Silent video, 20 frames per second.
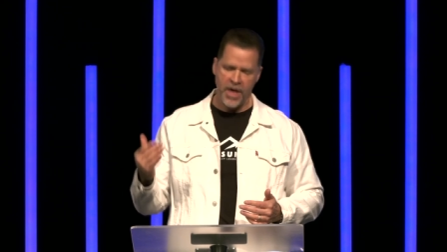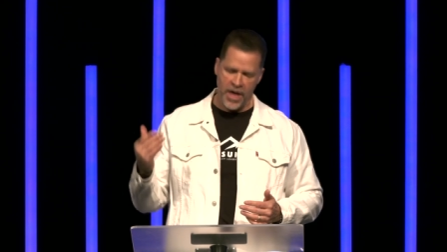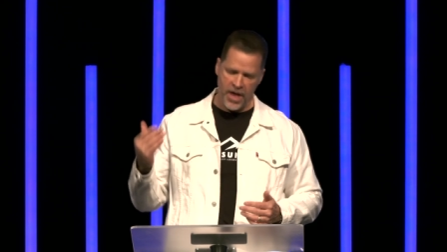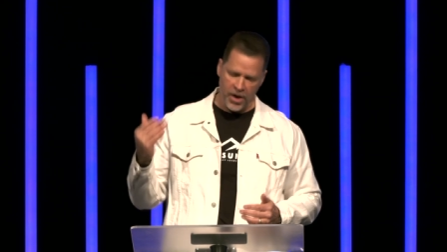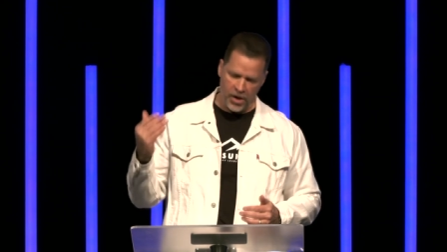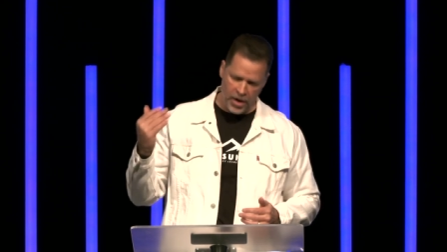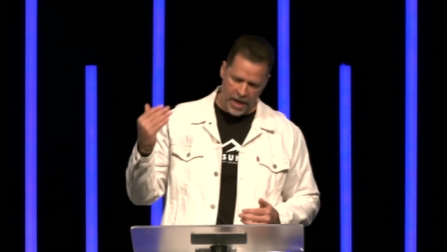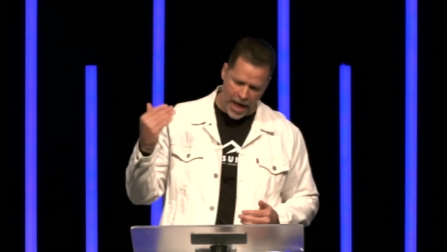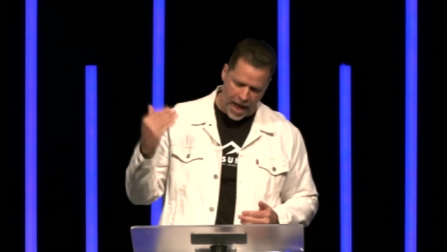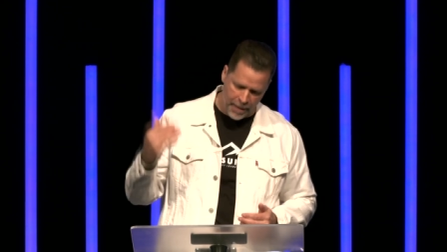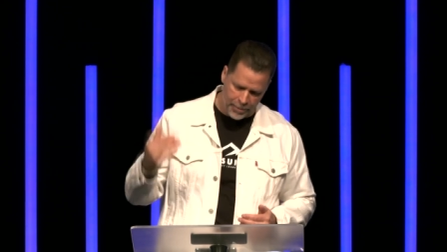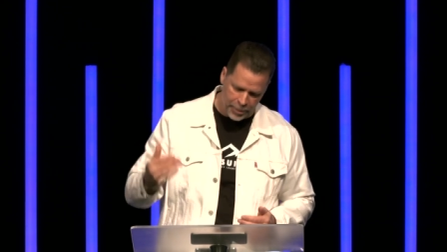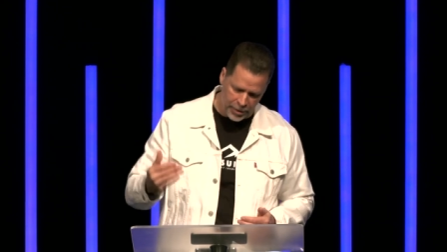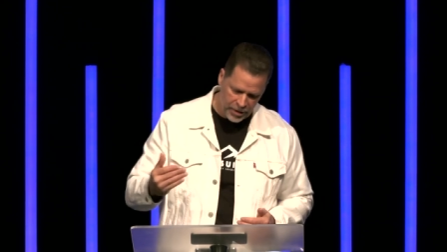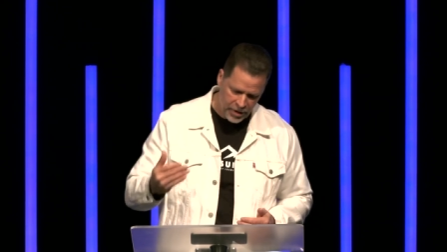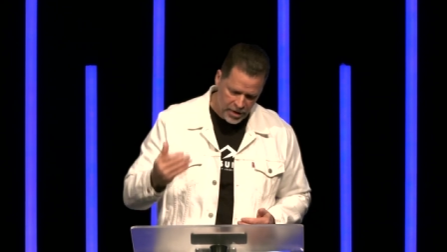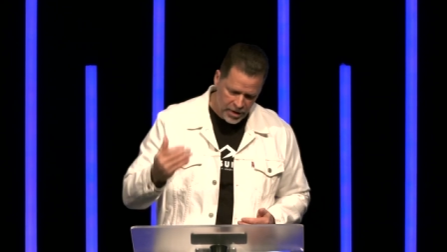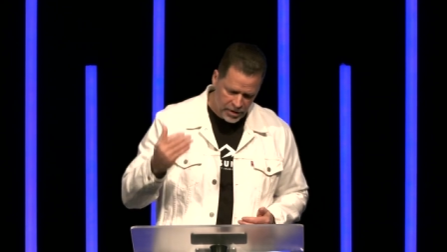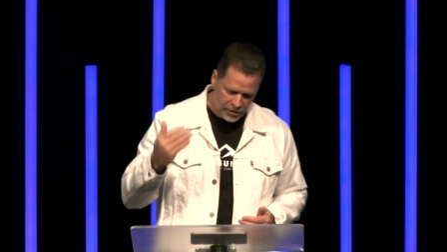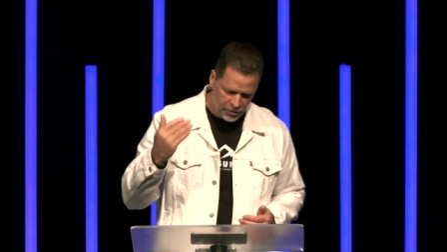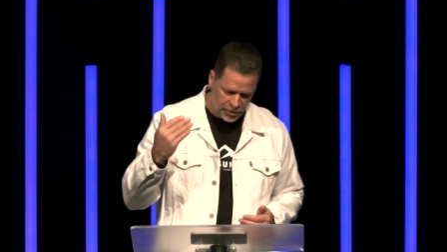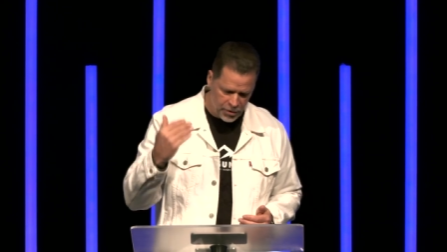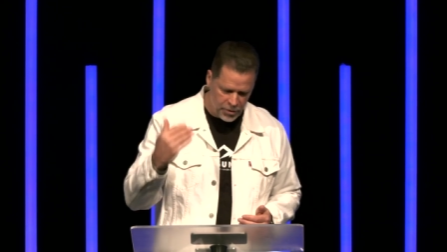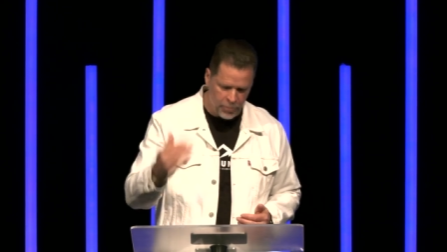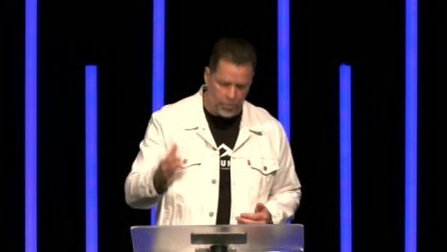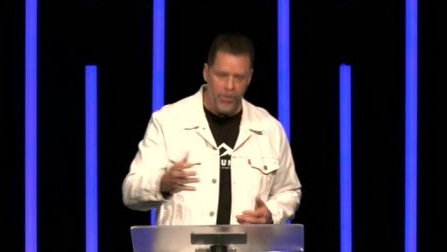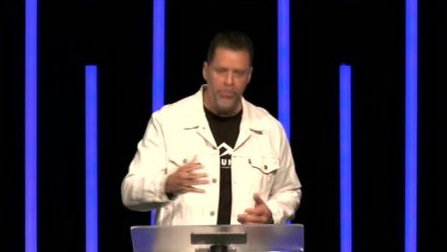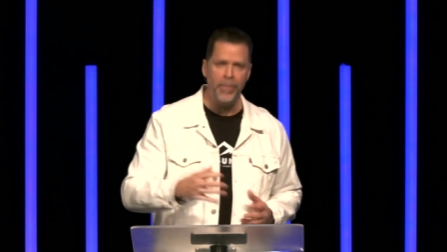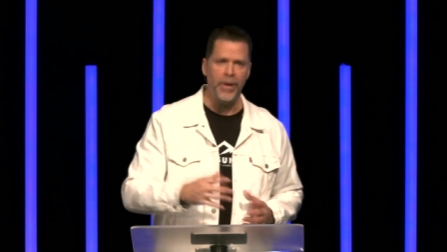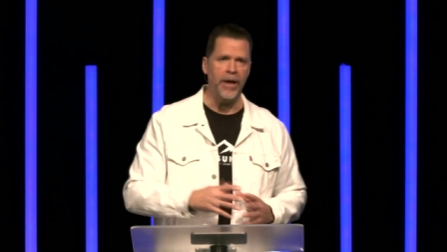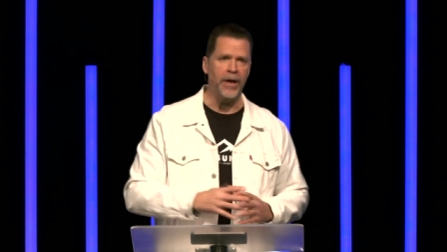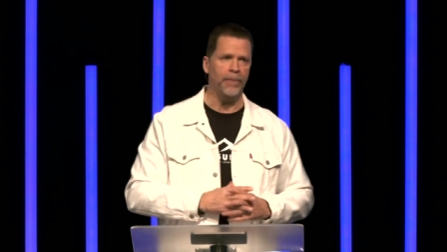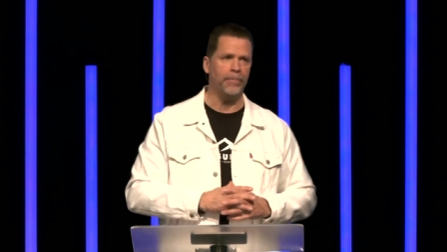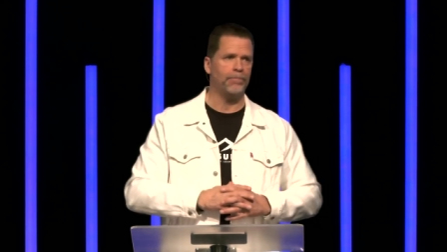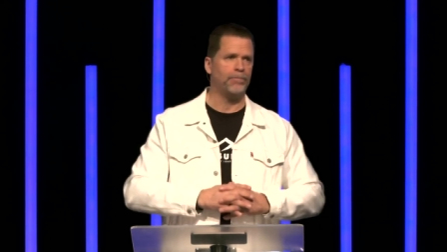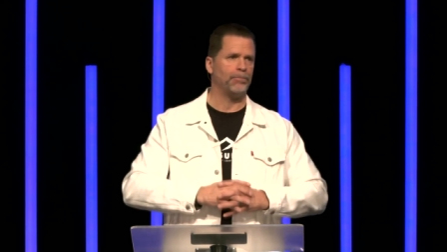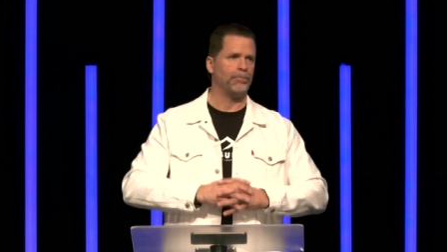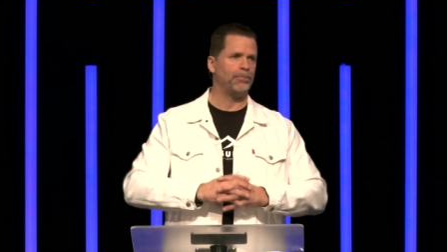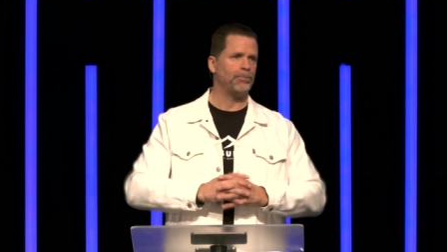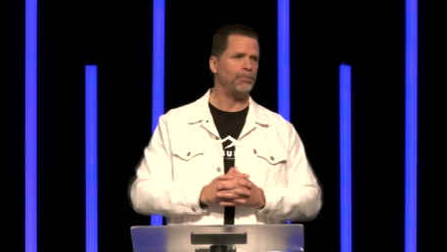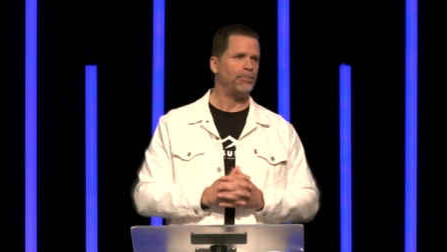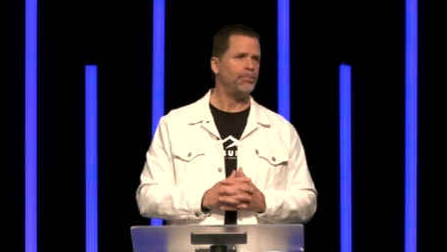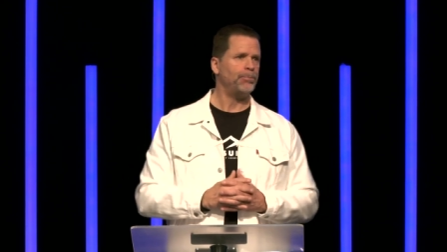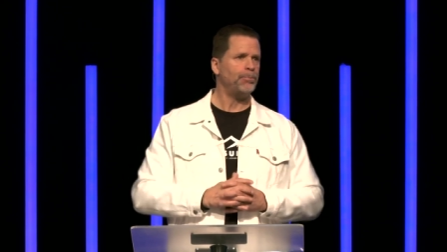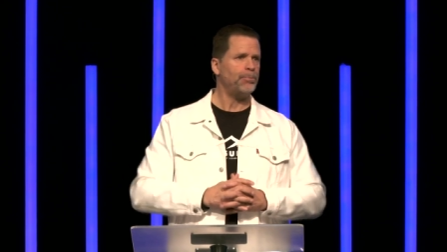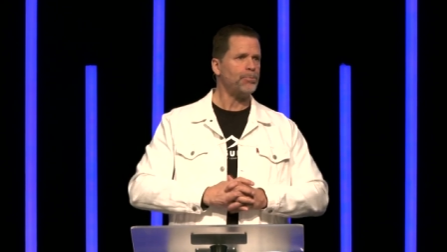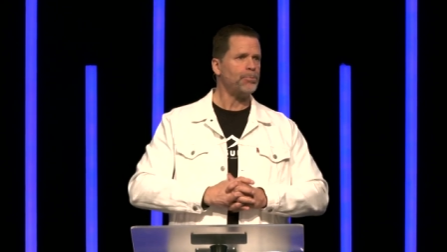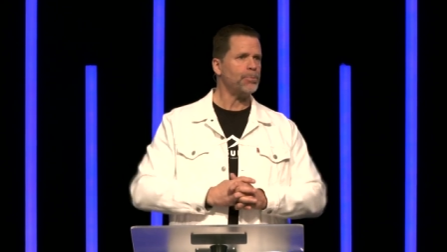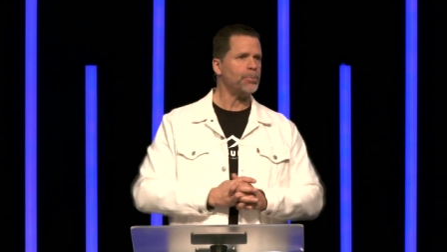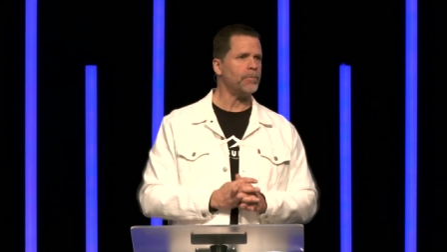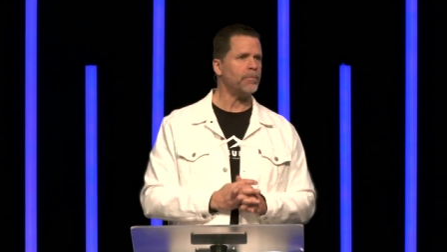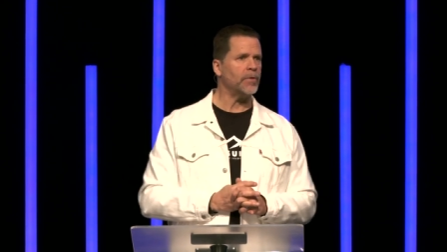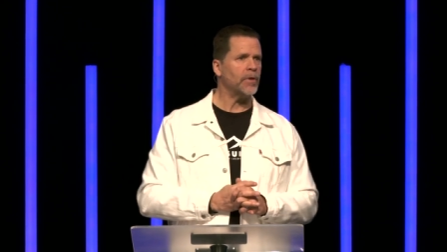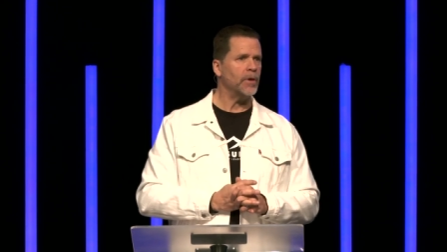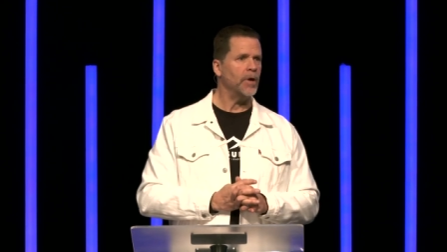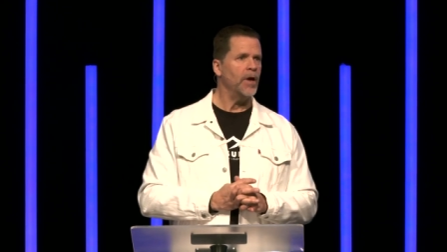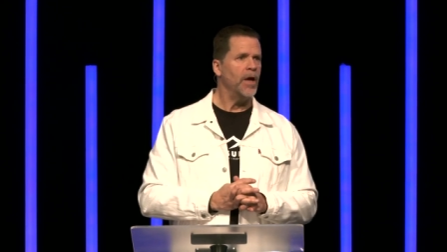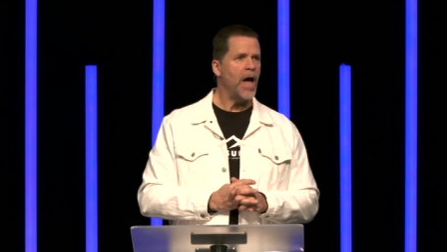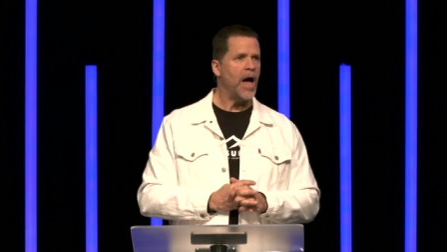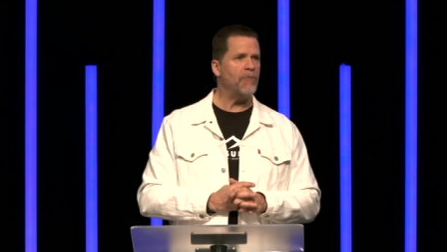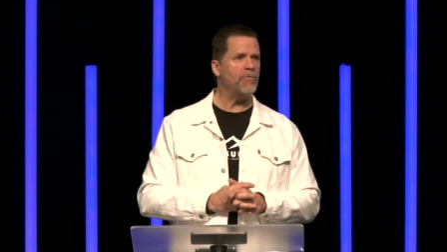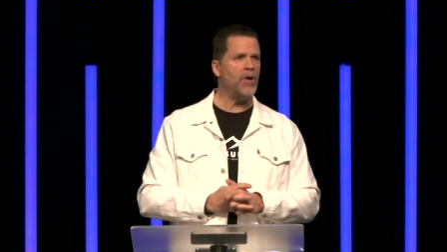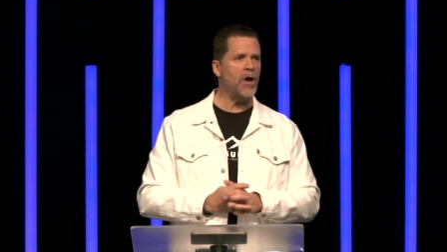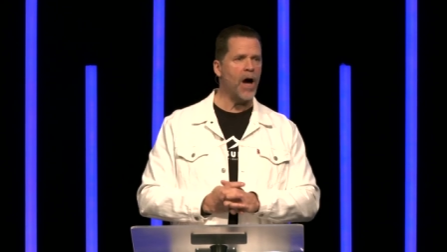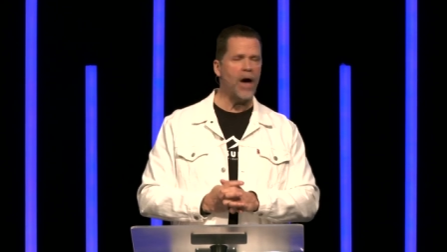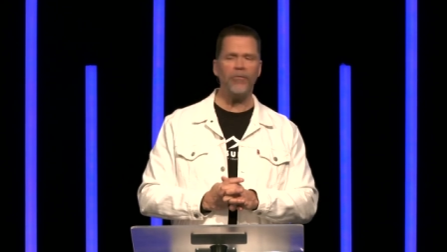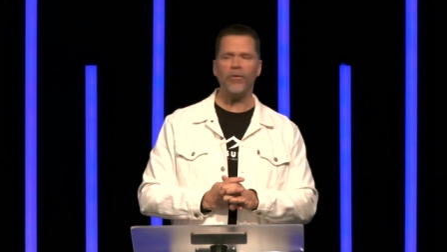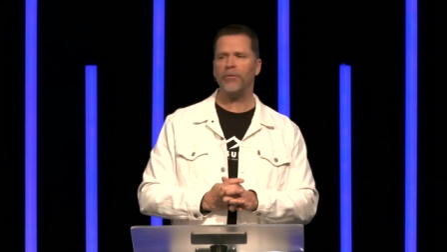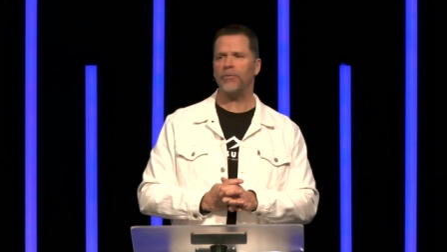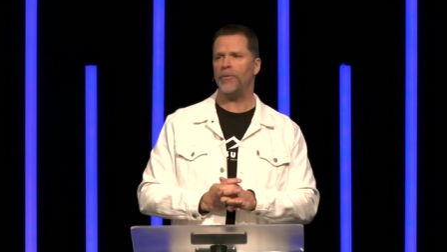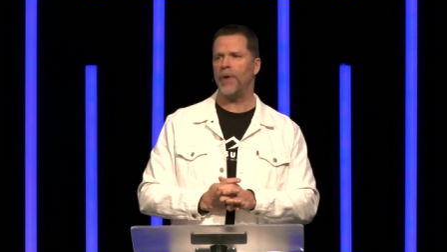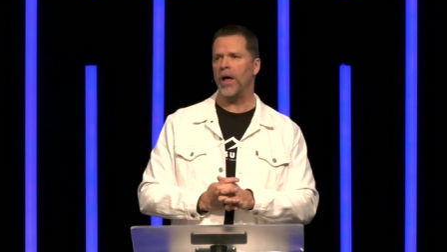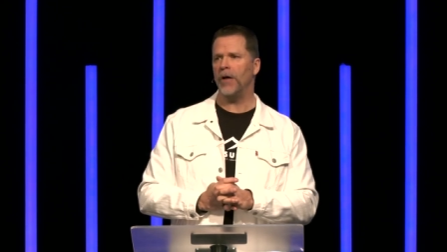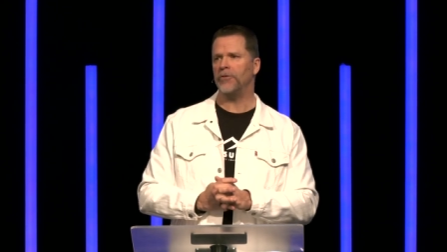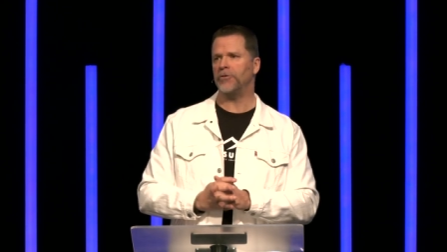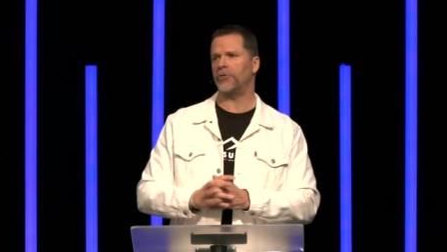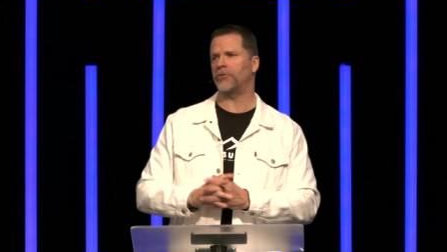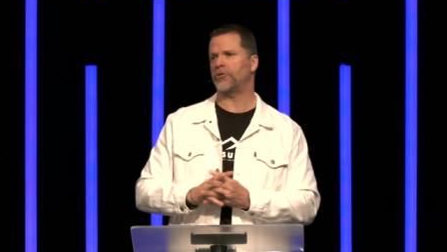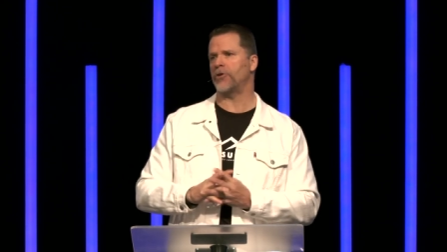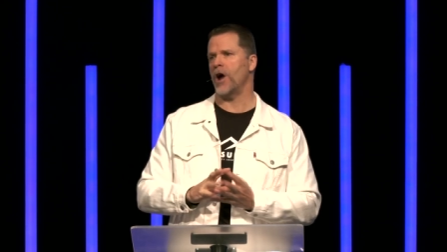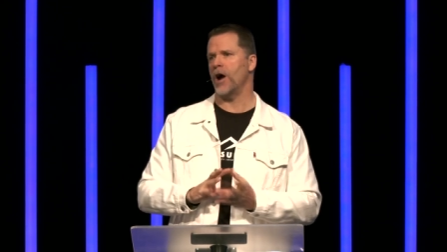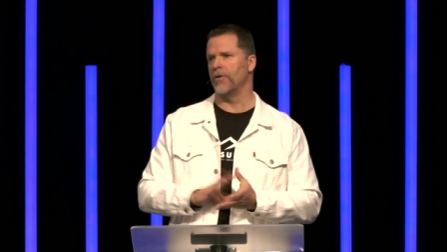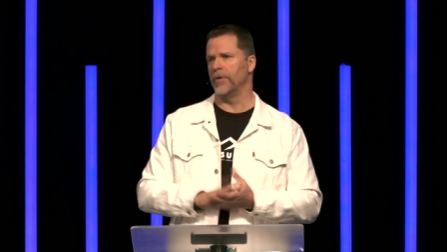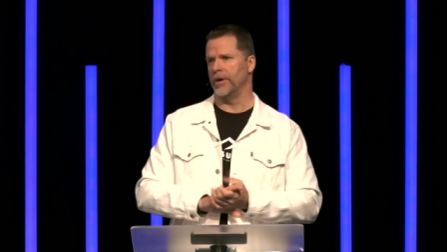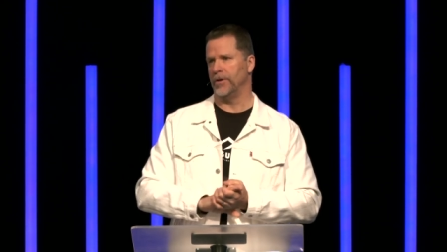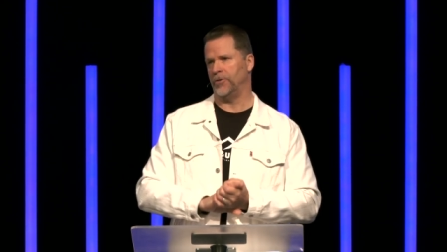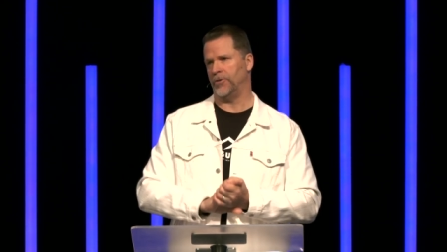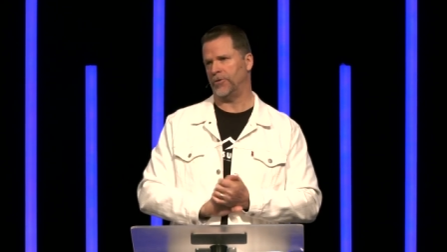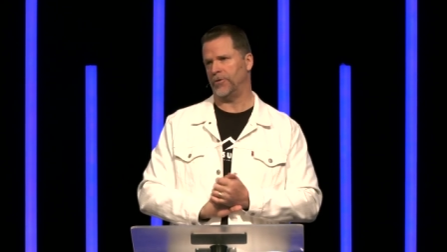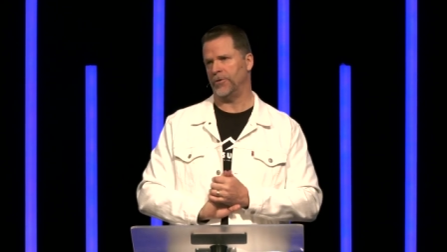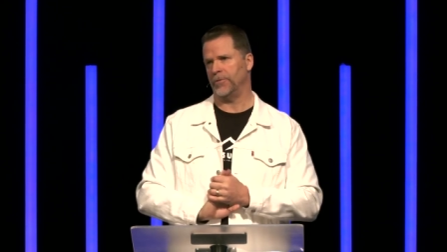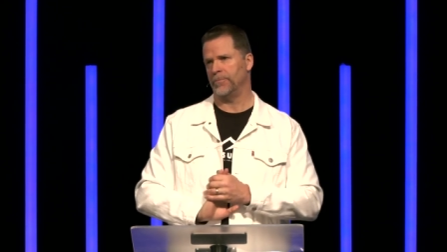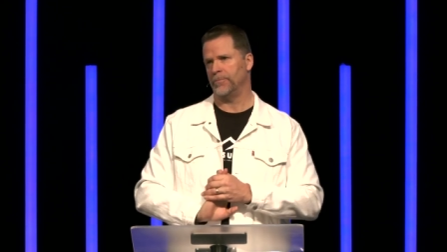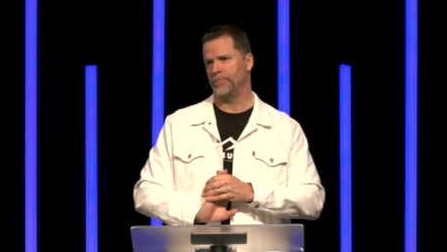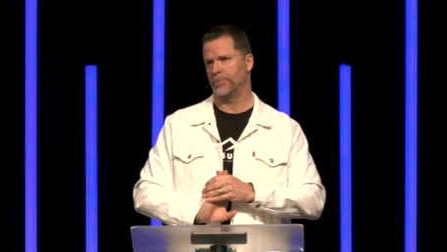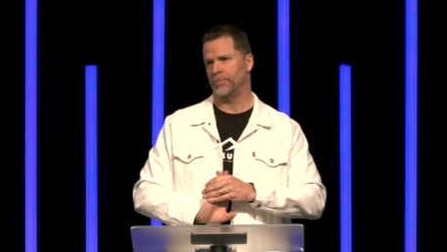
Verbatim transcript: it'll happen to you and me. Have you ever felt discouraged?